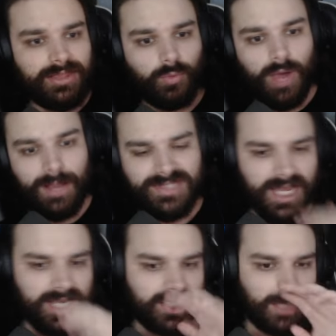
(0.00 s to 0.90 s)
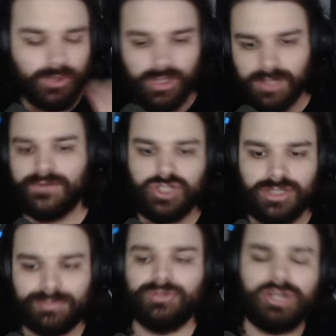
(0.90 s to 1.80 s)
Their website is up. You can
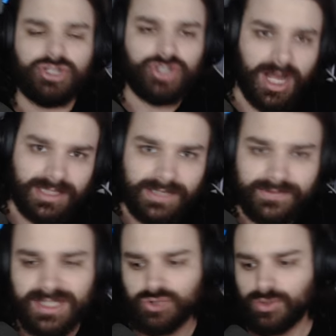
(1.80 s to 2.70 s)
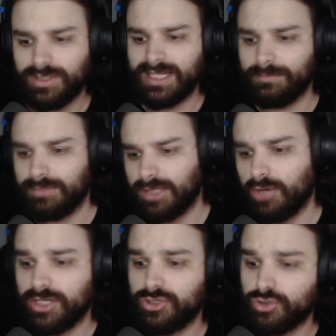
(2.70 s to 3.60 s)
officially pre register. I'll leave this to a link in
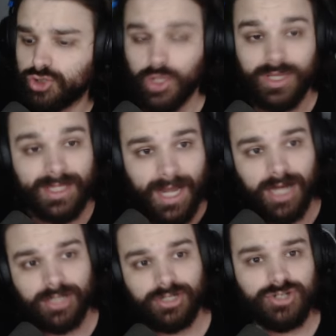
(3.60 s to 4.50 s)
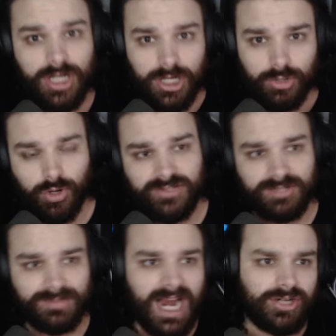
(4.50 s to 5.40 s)
below, and they do show you the characters. We'll go over
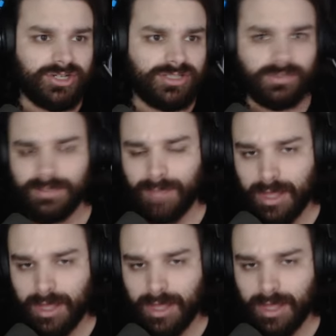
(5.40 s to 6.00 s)
some characters in a little bit,